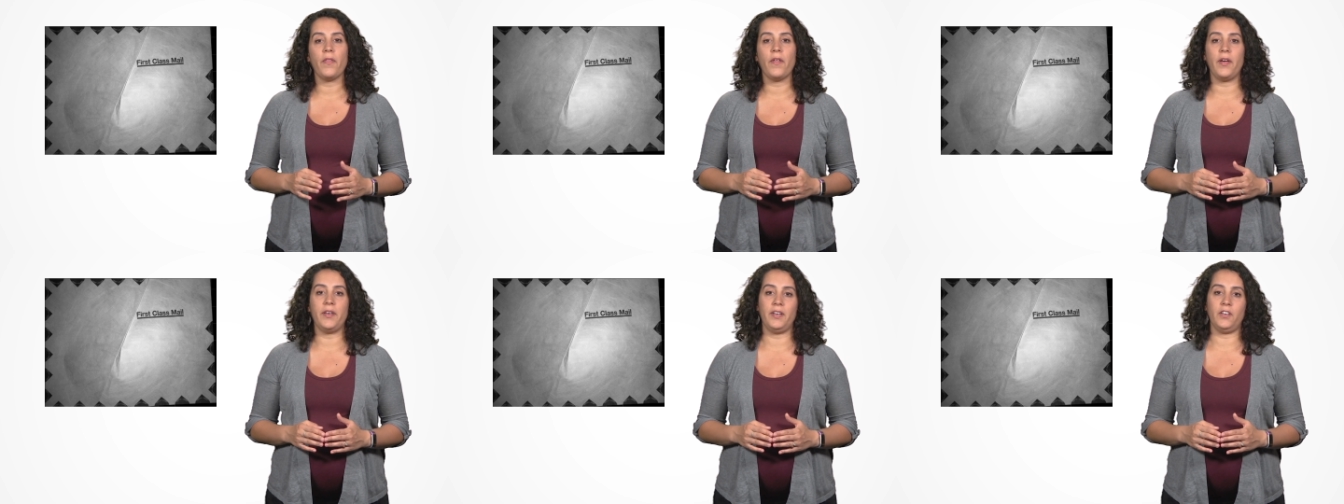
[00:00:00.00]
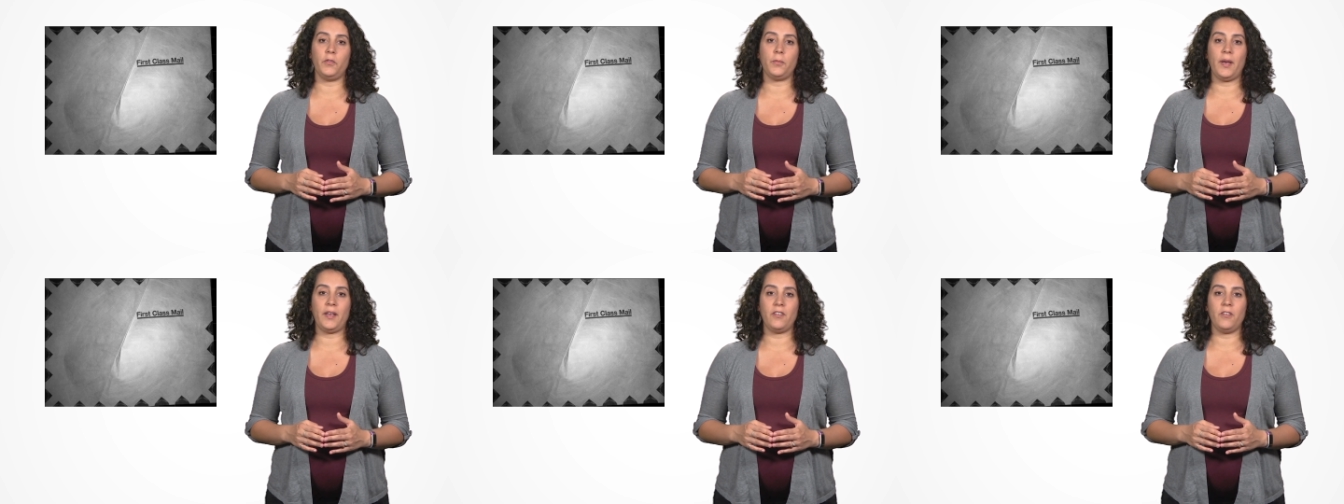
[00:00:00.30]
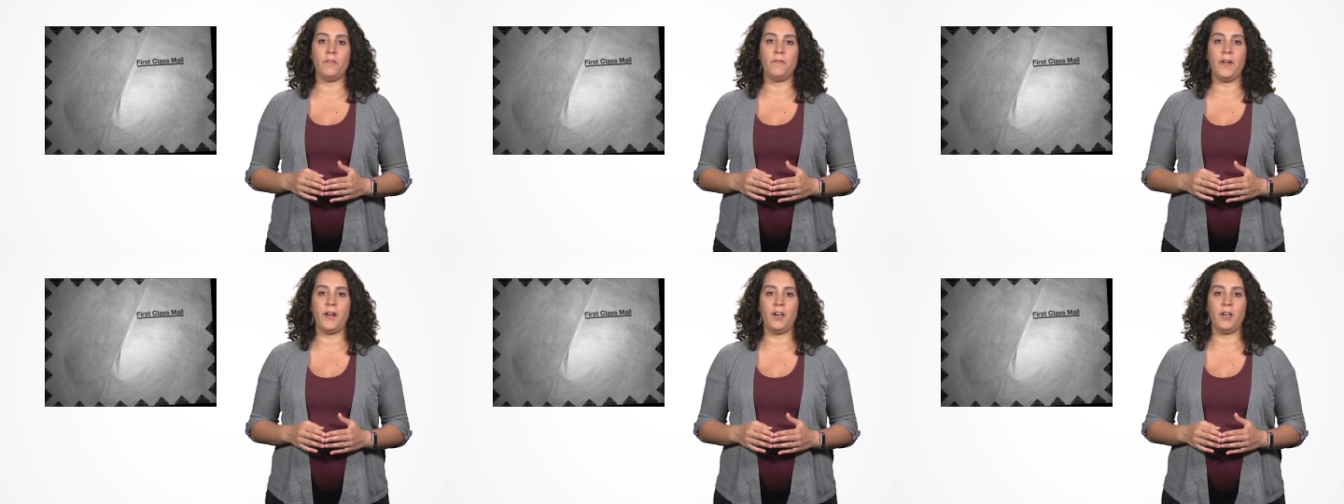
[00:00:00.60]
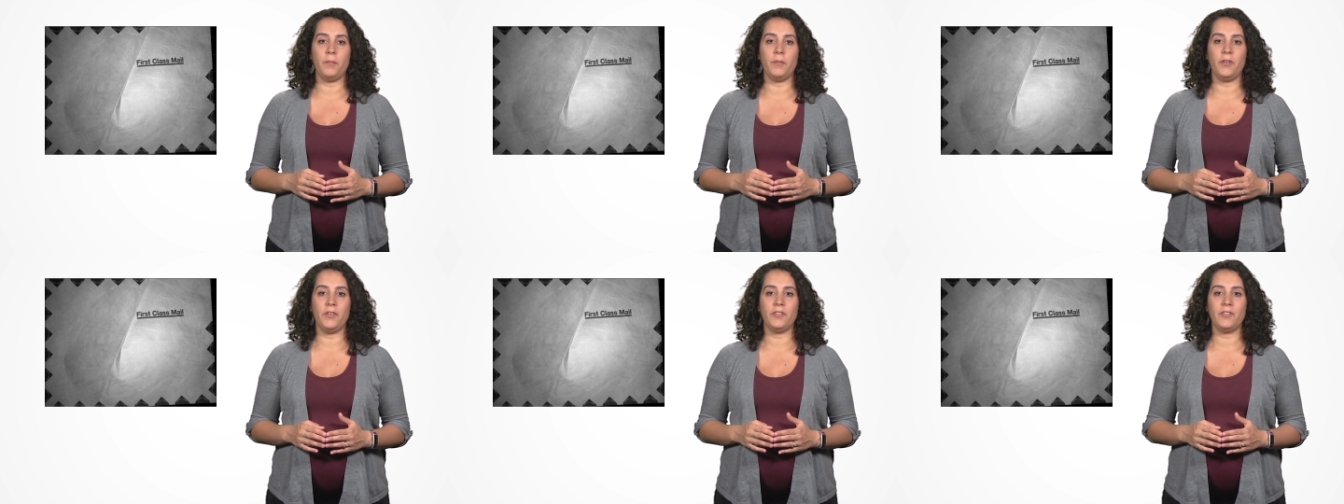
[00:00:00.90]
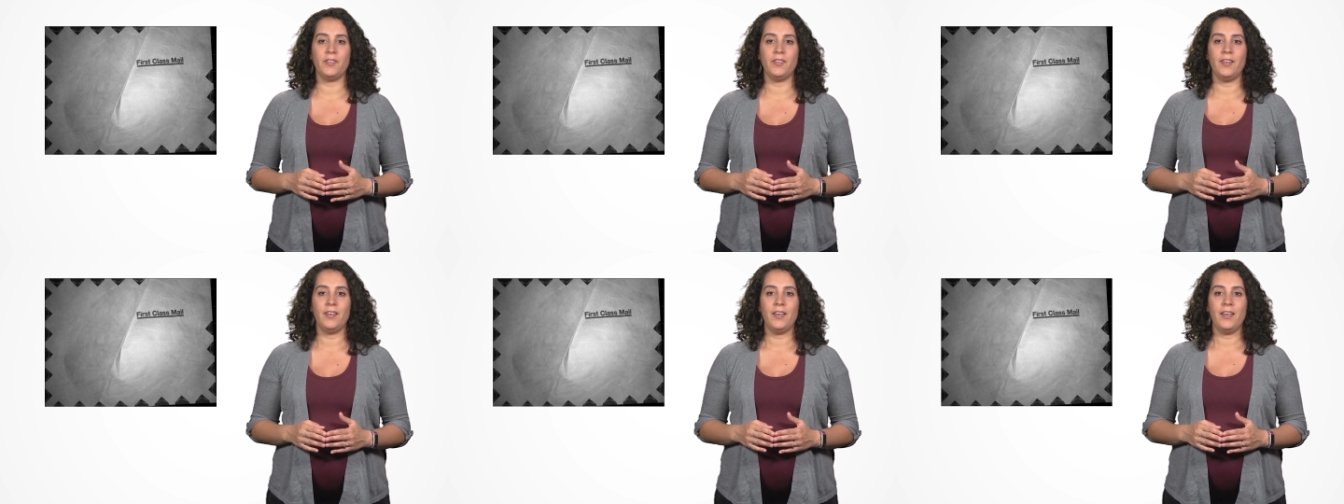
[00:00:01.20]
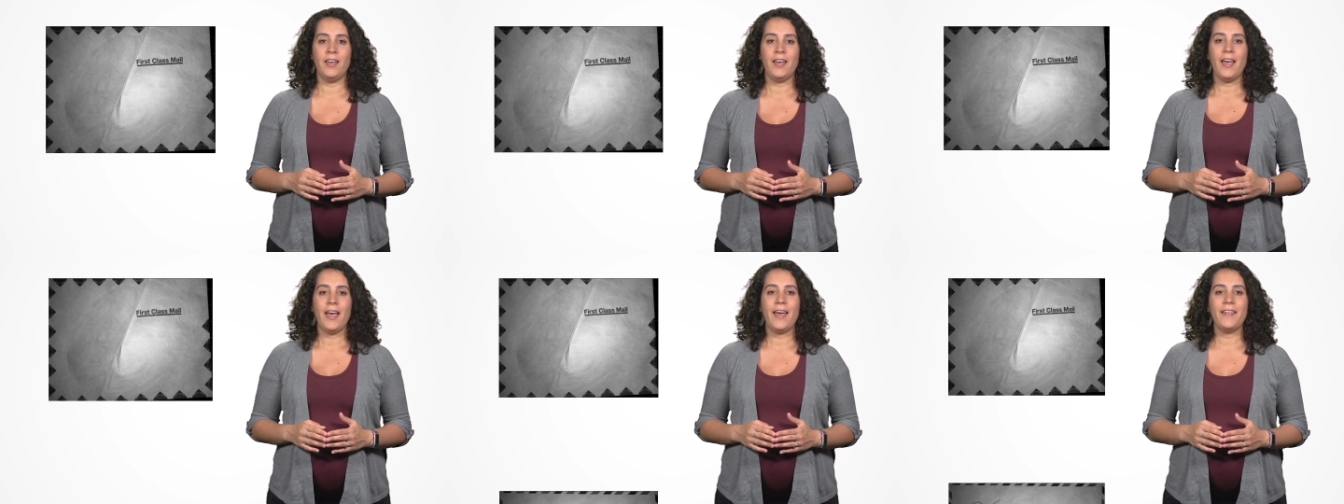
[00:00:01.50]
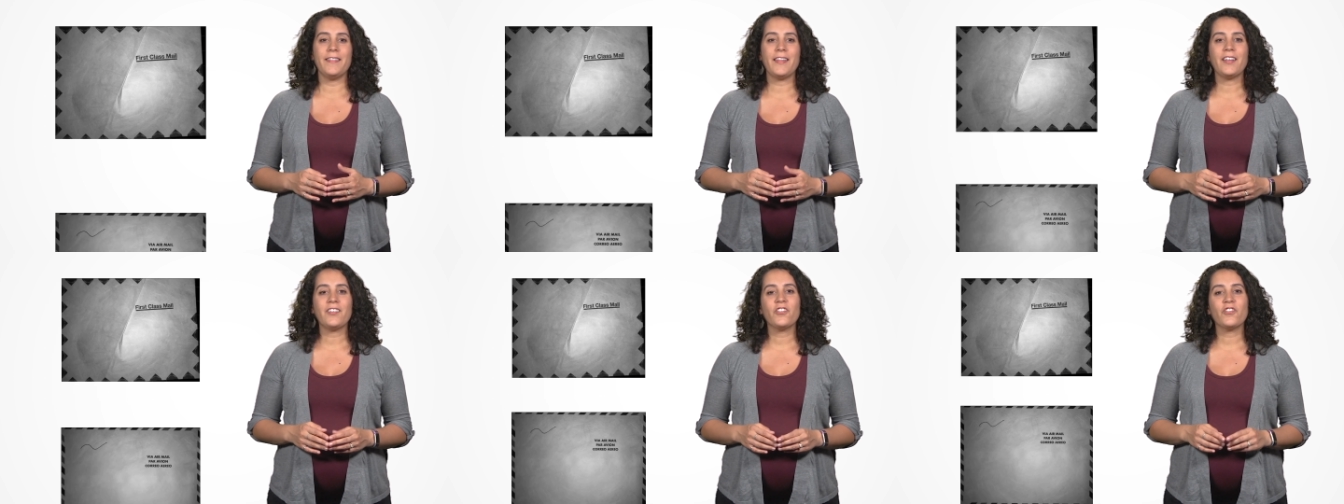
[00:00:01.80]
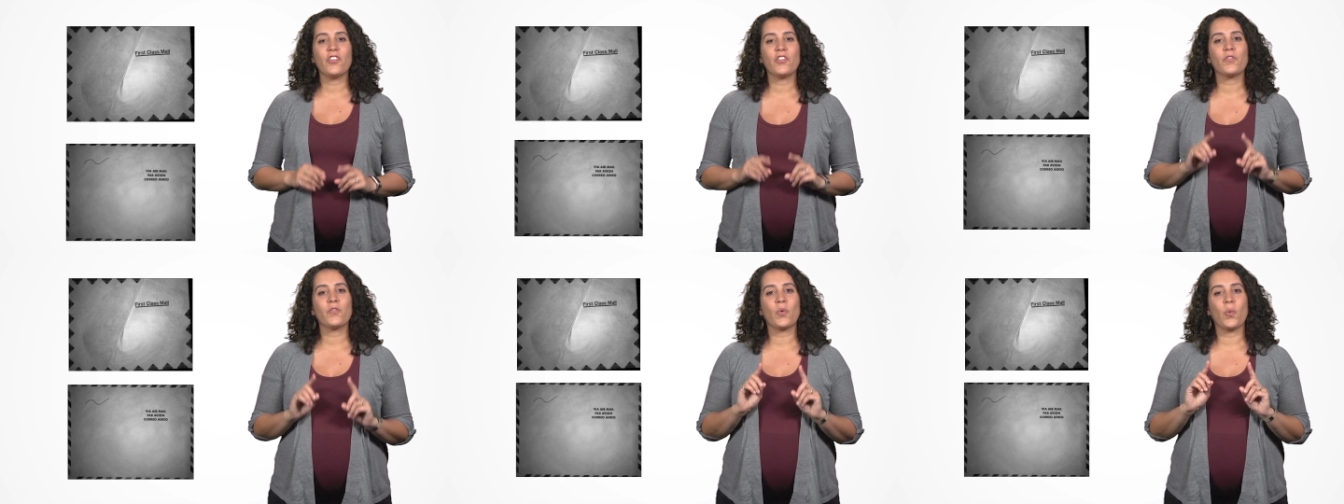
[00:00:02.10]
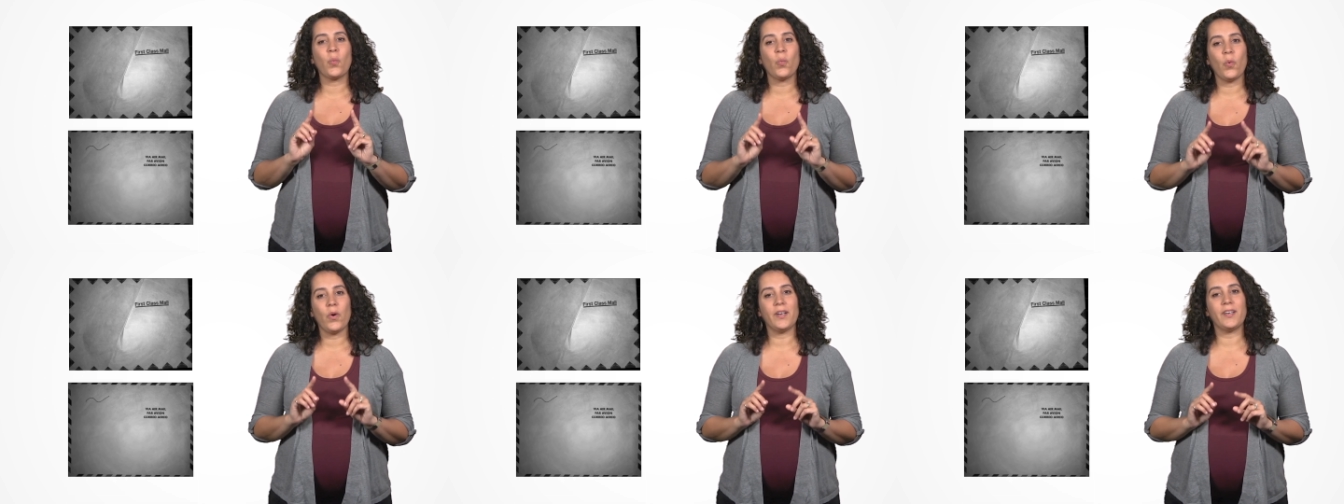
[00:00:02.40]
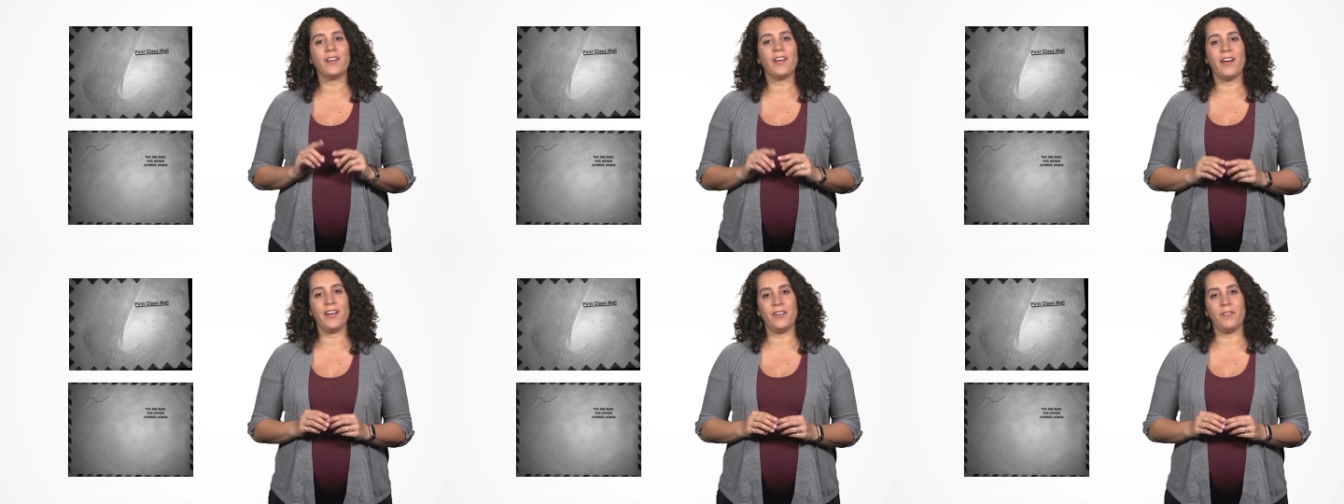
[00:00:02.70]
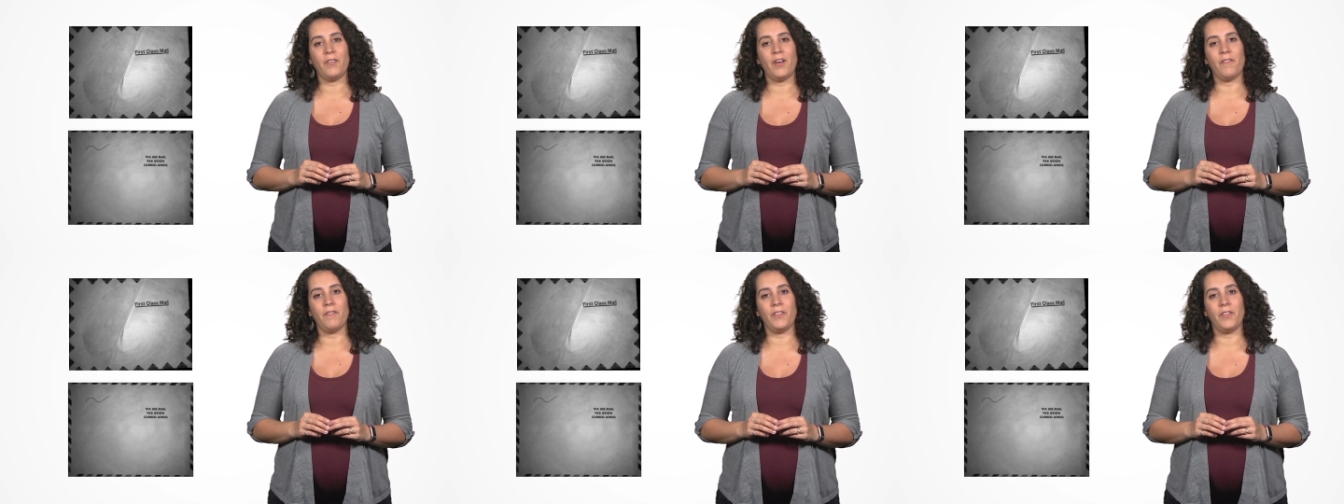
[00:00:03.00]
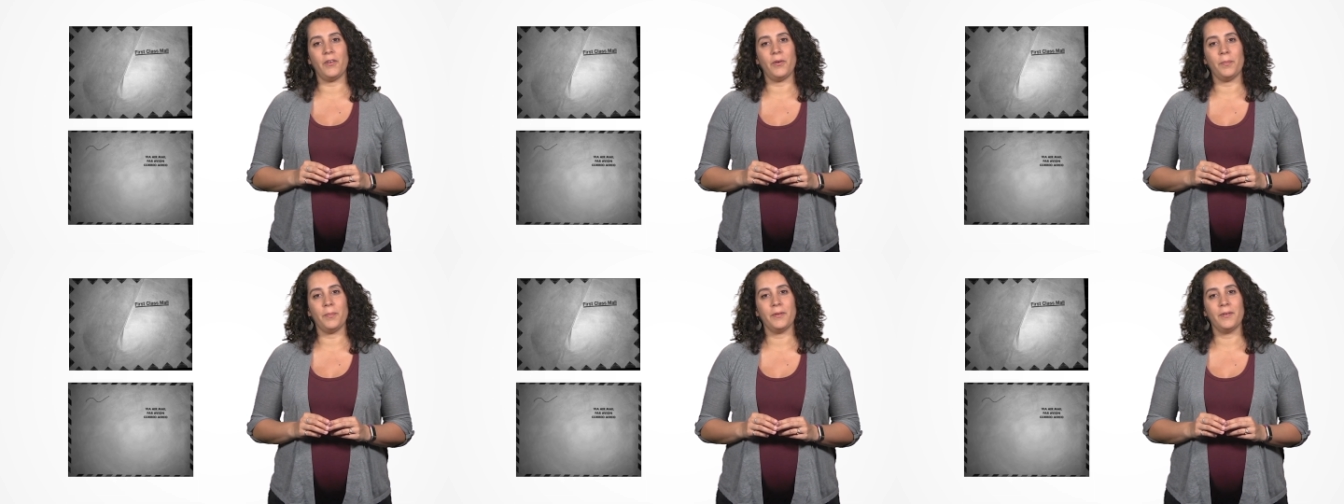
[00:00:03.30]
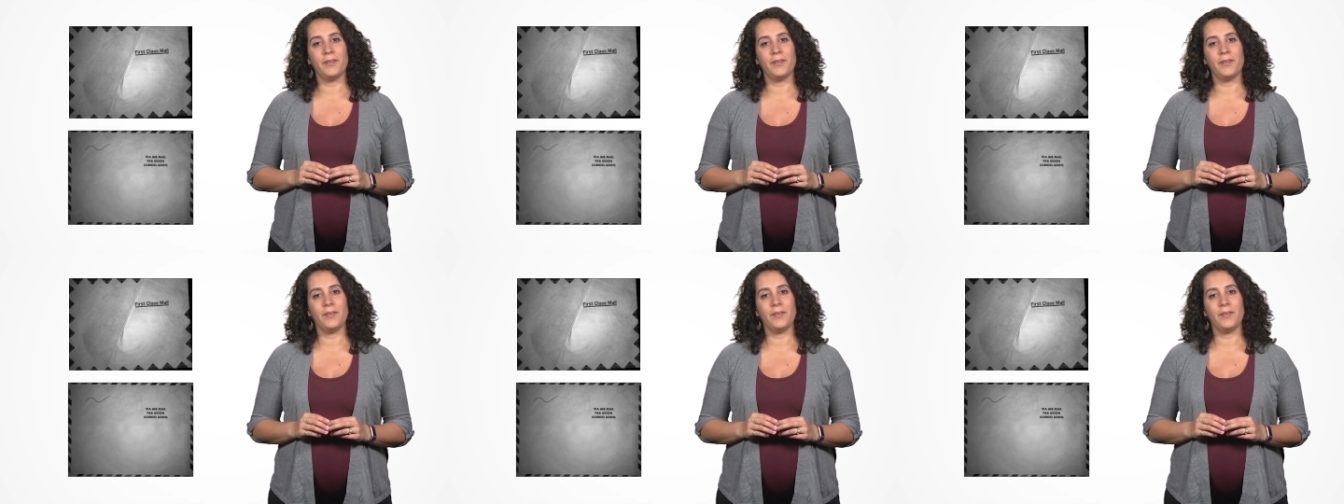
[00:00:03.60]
the unexpected variables. And that's just for one kind of envelope.